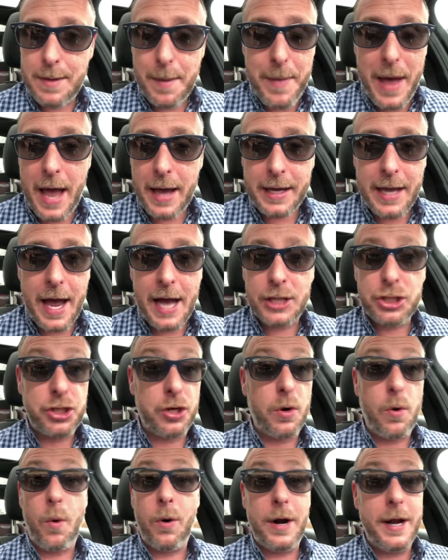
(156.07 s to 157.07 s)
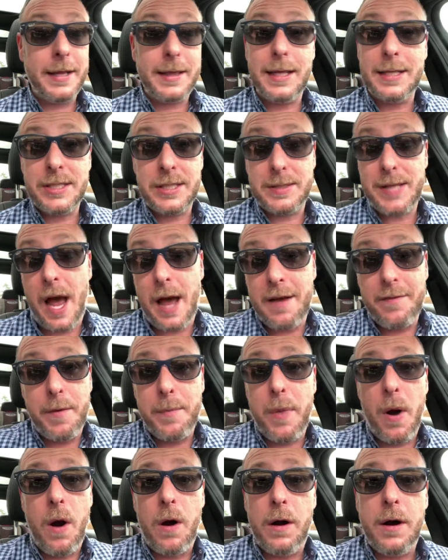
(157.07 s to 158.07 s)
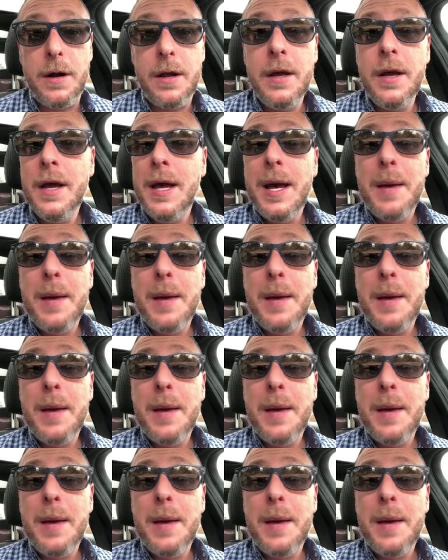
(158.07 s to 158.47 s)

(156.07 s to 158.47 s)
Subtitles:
back catcher or hit the side of a barn,